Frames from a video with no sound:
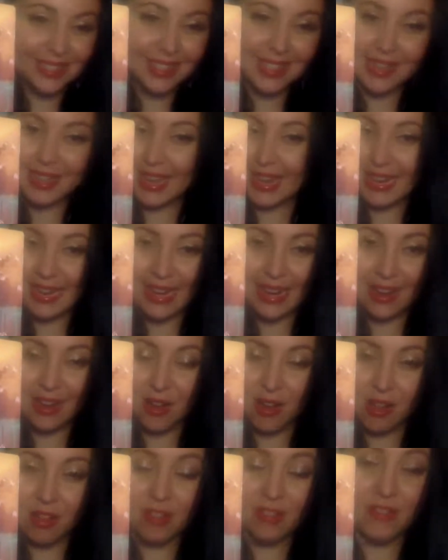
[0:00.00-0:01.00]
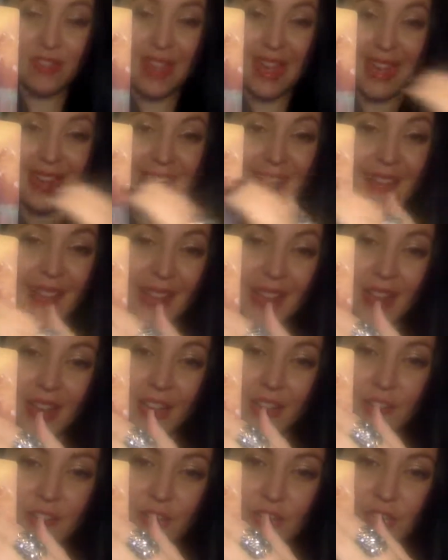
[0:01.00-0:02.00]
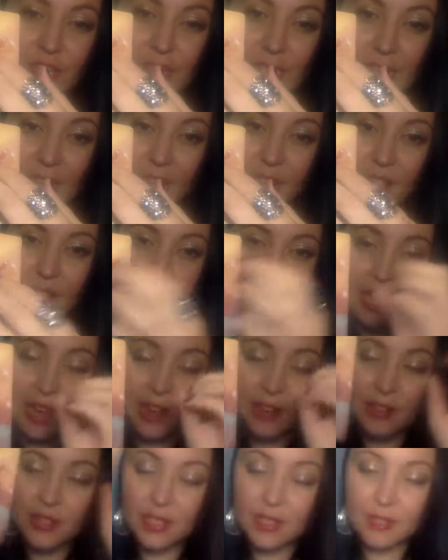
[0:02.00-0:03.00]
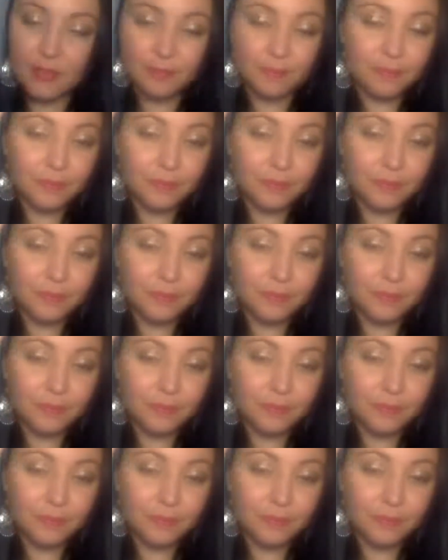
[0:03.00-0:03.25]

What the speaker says: the lightning, all of that. And you're just in the clouds and